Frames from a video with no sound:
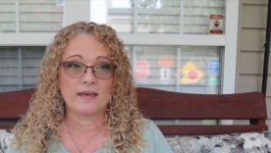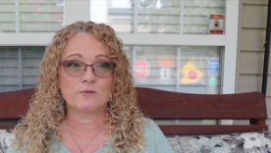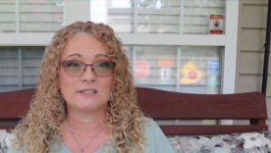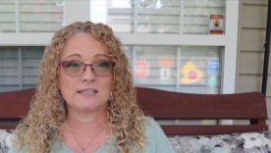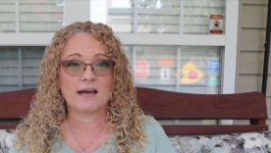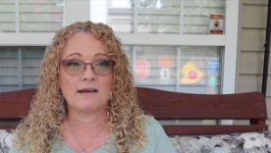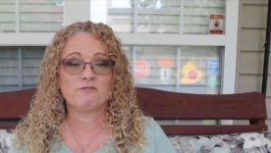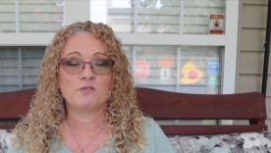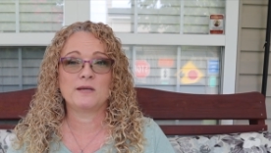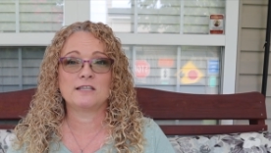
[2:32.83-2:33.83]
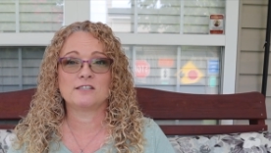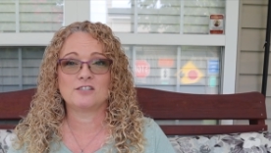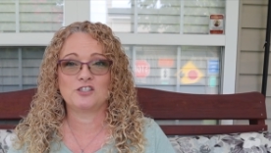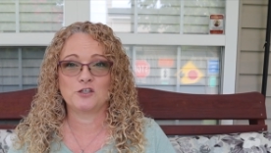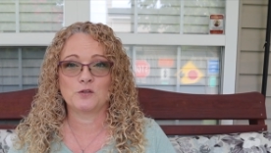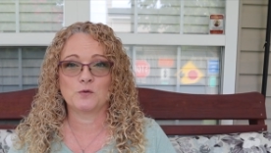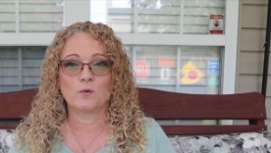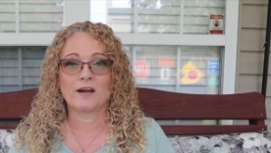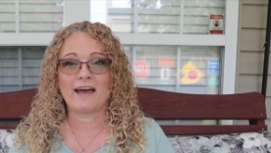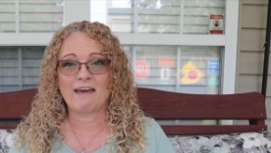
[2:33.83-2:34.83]
it was time for me to do
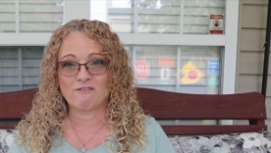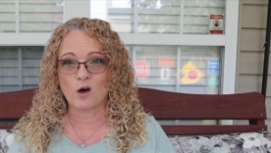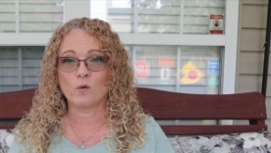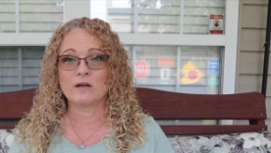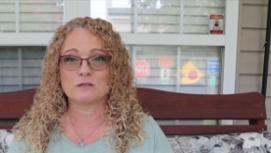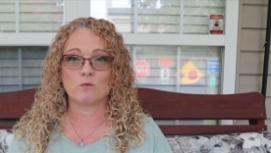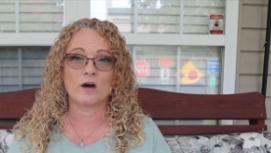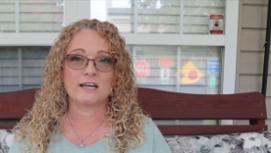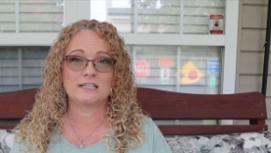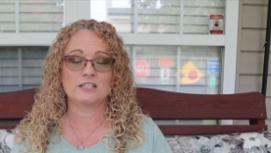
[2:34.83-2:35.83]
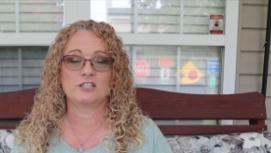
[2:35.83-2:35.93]
what I have always wanted to